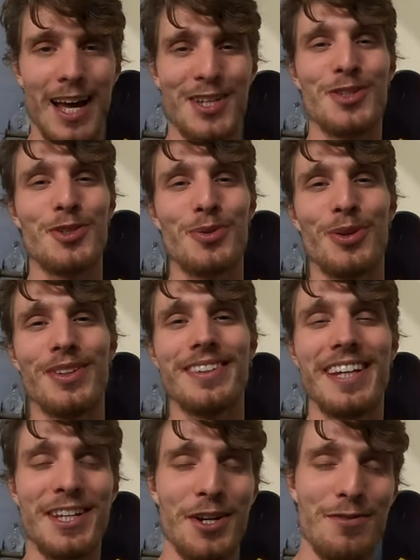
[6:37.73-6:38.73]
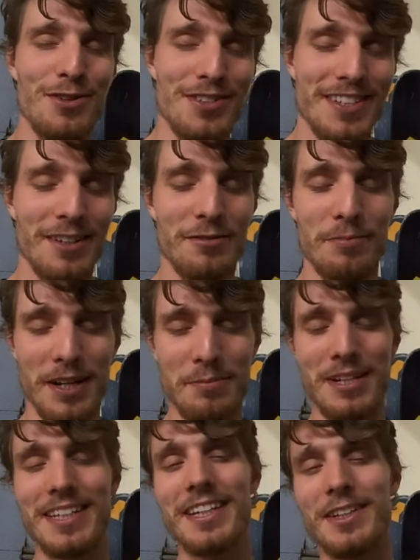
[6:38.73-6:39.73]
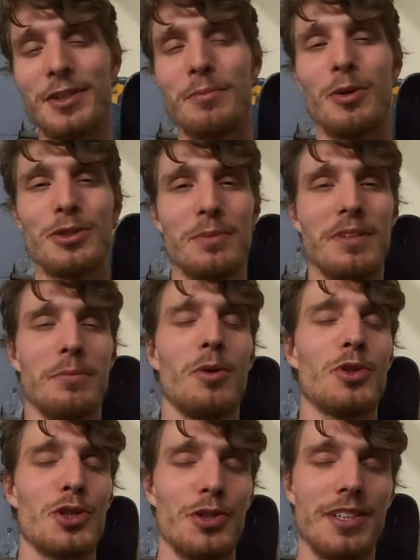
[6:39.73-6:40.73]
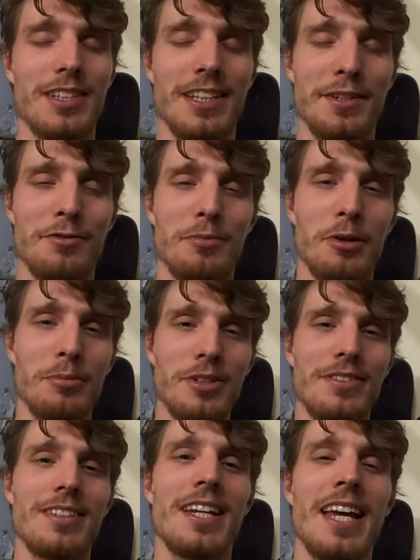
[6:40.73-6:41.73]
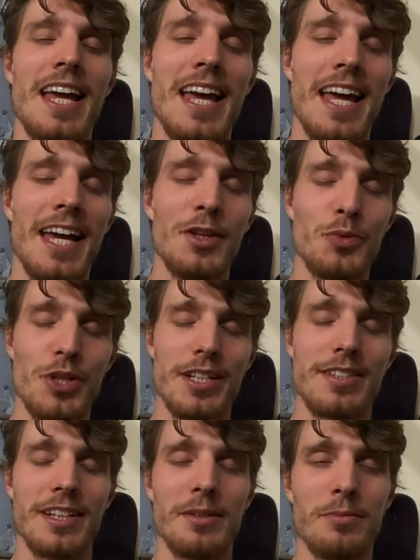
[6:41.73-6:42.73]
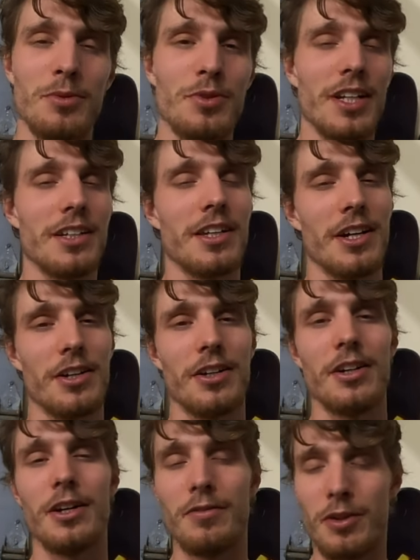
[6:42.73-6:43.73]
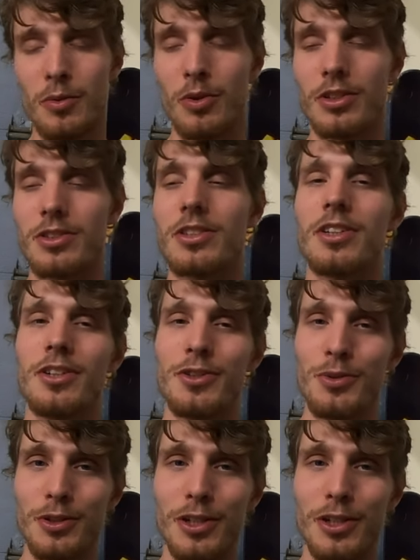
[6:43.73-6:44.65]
As usual, take care of yourself by making the most optimal choice in every moment and do the same, take care of the ones you